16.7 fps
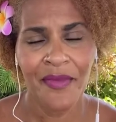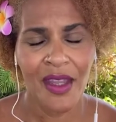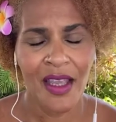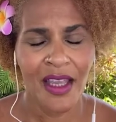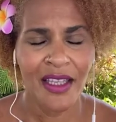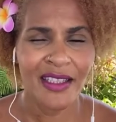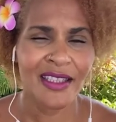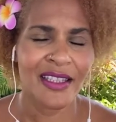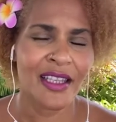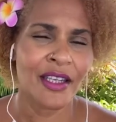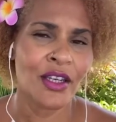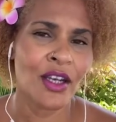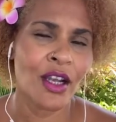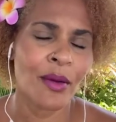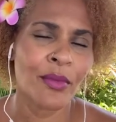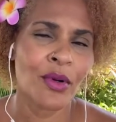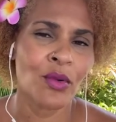It's the
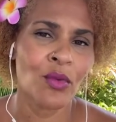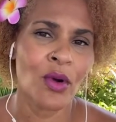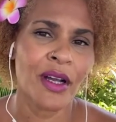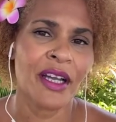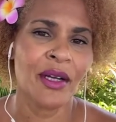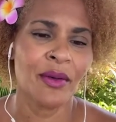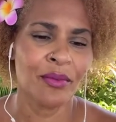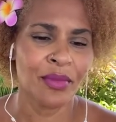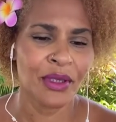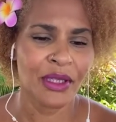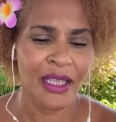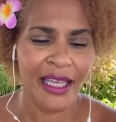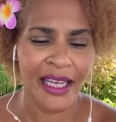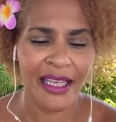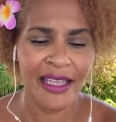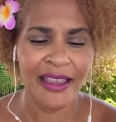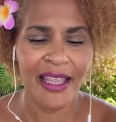number one
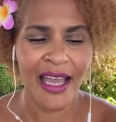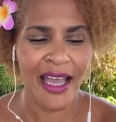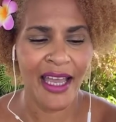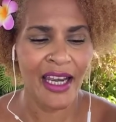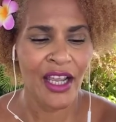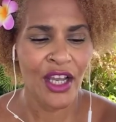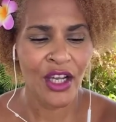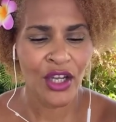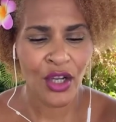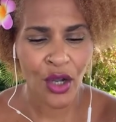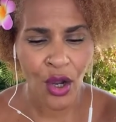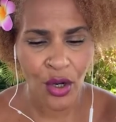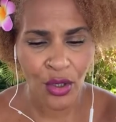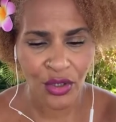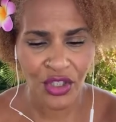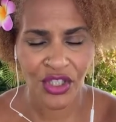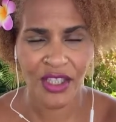complaint that
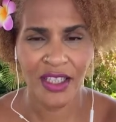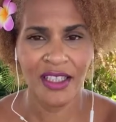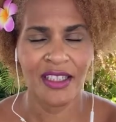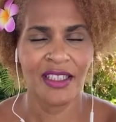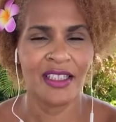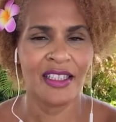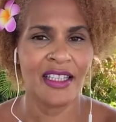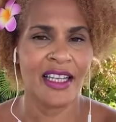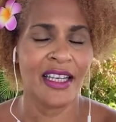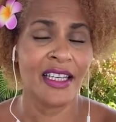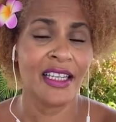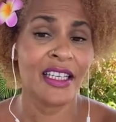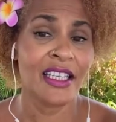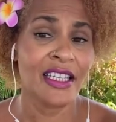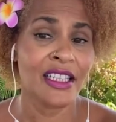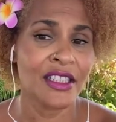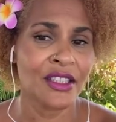coaches and
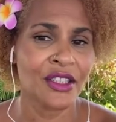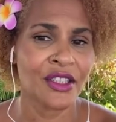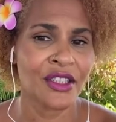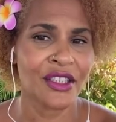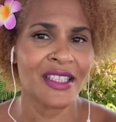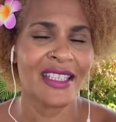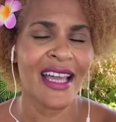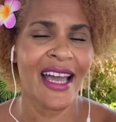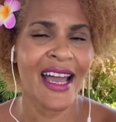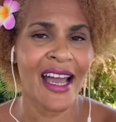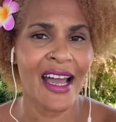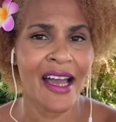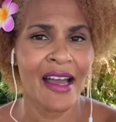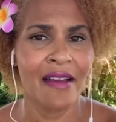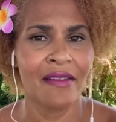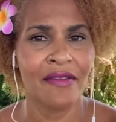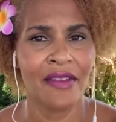healers
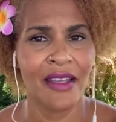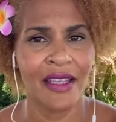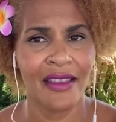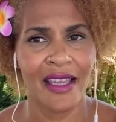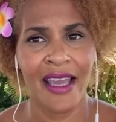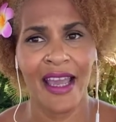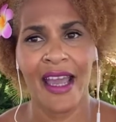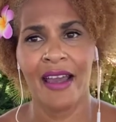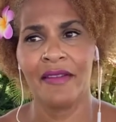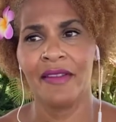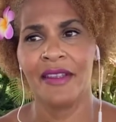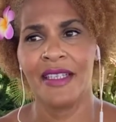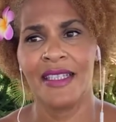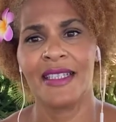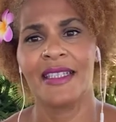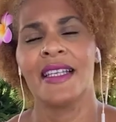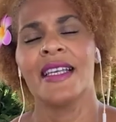have, that they have this
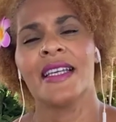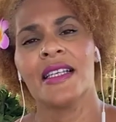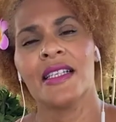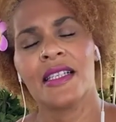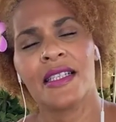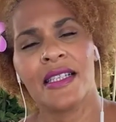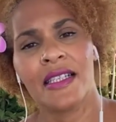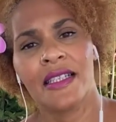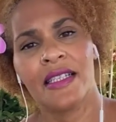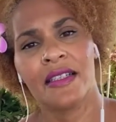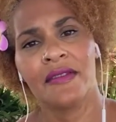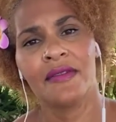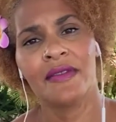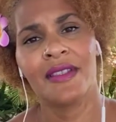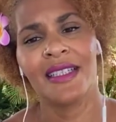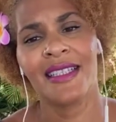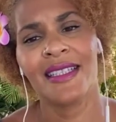sense of
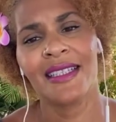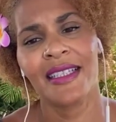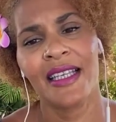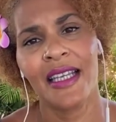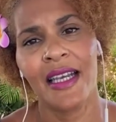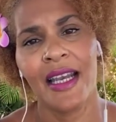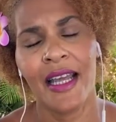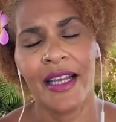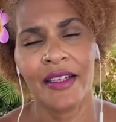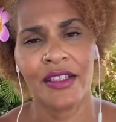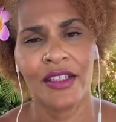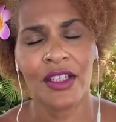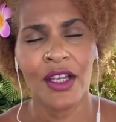disconnect